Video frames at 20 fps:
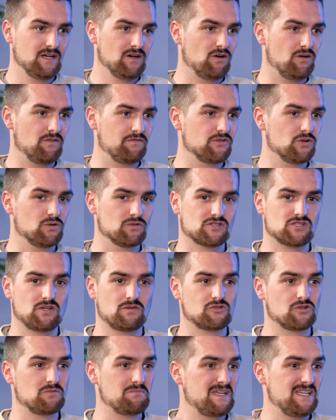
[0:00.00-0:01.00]
of your
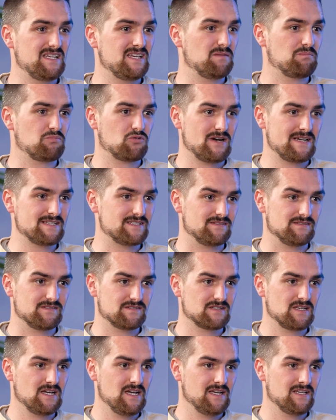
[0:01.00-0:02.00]
social media
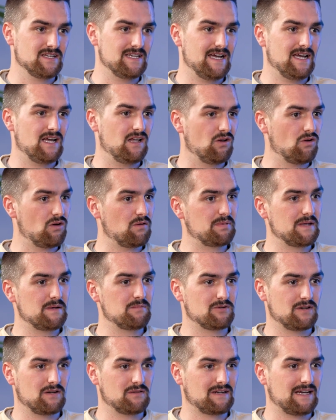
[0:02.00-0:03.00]
presence. Yet a lot of
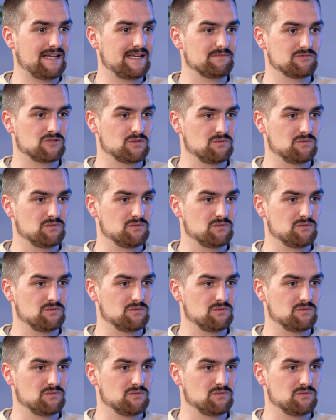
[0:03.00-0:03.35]
people don't claim